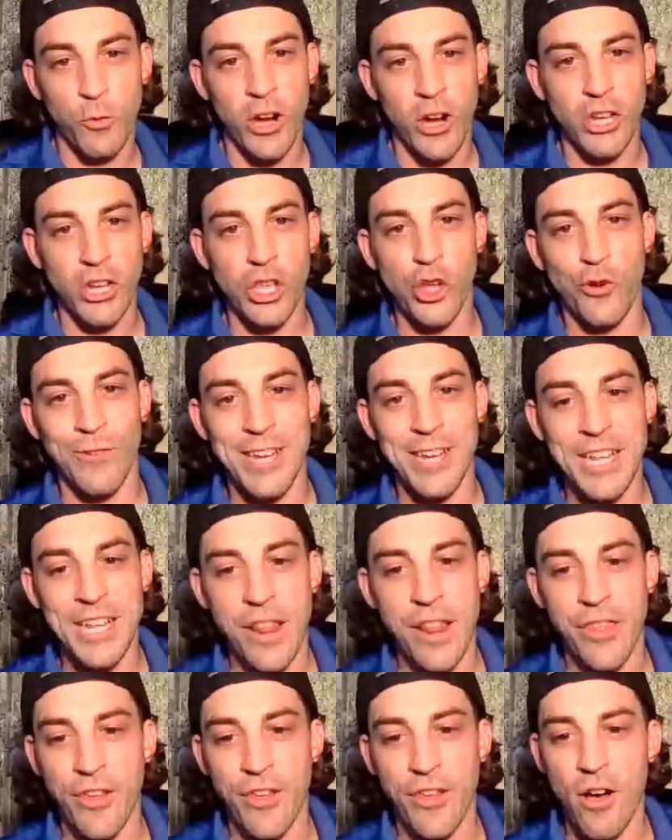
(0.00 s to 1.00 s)
wearing the
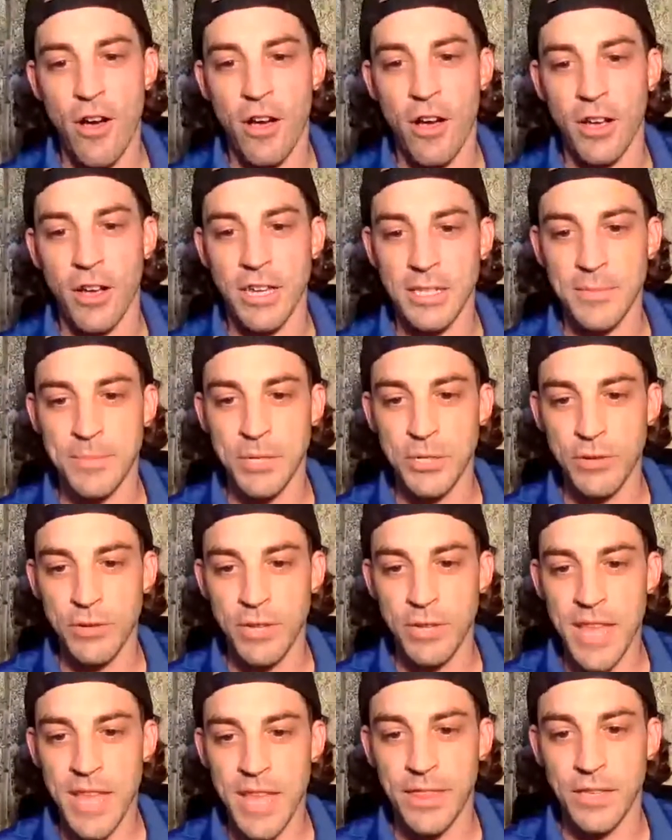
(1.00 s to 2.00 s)
green thong. He's been
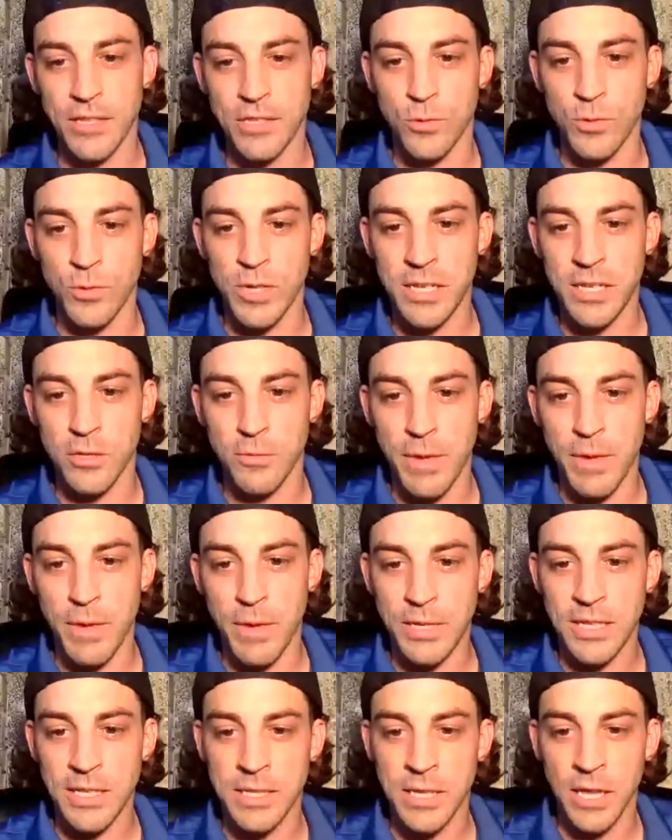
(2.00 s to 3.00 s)
doing that this week, so
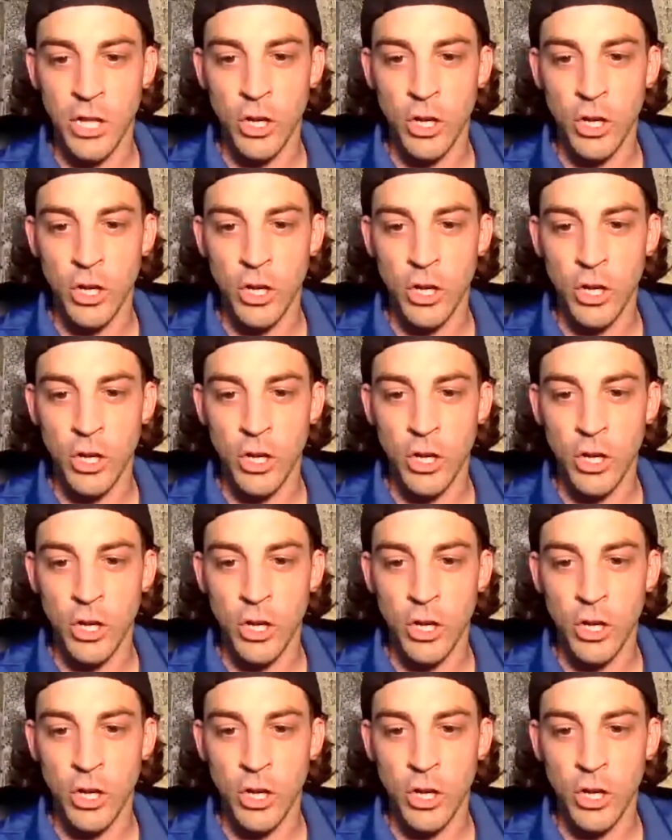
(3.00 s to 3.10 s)
maybe he's a